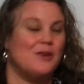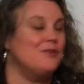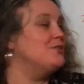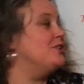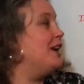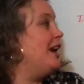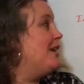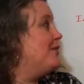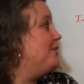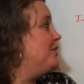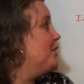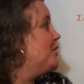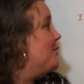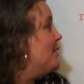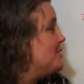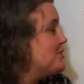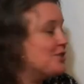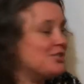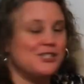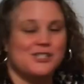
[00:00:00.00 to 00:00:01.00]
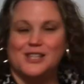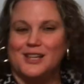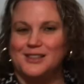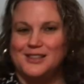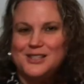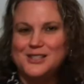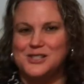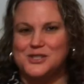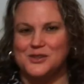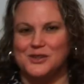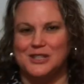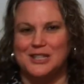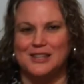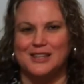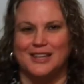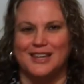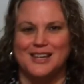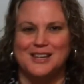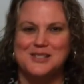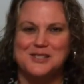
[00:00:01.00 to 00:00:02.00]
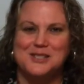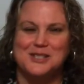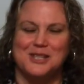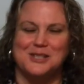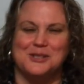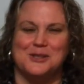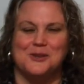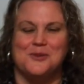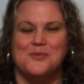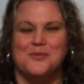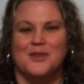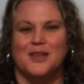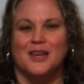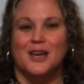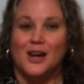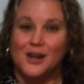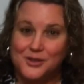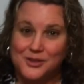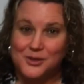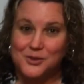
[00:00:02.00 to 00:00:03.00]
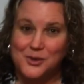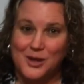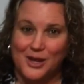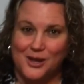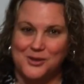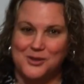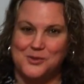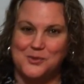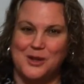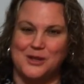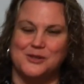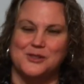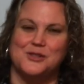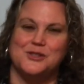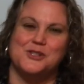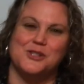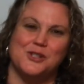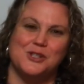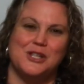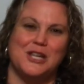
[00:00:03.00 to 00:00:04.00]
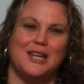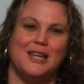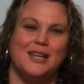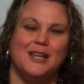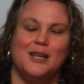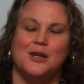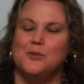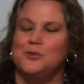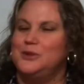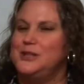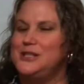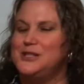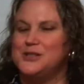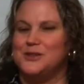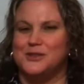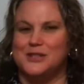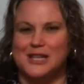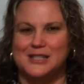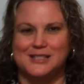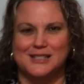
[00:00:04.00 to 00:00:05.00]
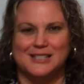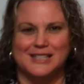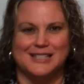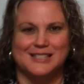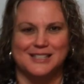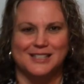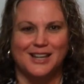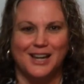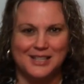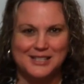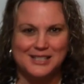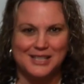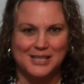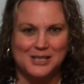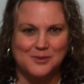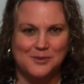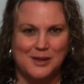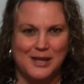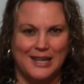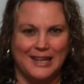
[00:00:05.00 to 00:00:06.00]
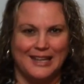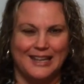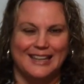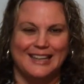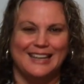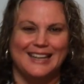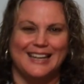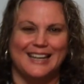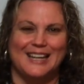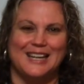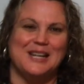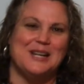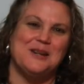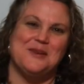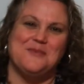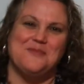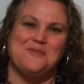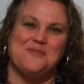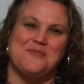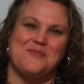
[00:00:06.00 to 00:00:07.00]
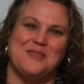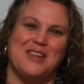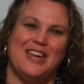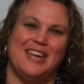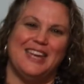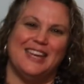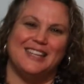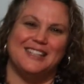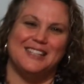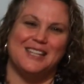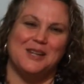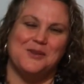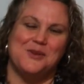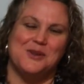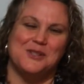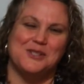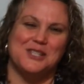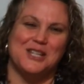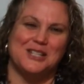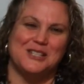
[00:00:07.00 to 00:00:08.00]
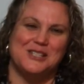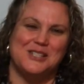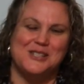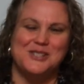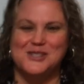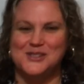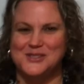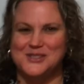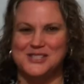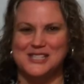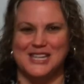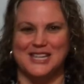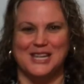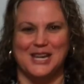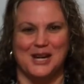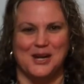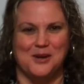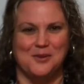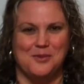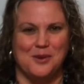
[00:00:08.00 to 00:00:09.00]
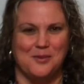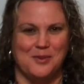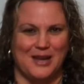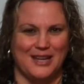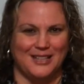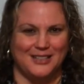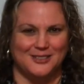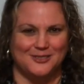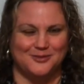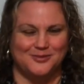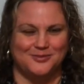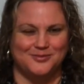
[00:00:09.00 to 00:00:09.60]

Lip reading: if you have any questions on this or anything else on your health and wellness journey, please don't hesitate to contact me, and I will talk to you soon. Take care. Bye-bye.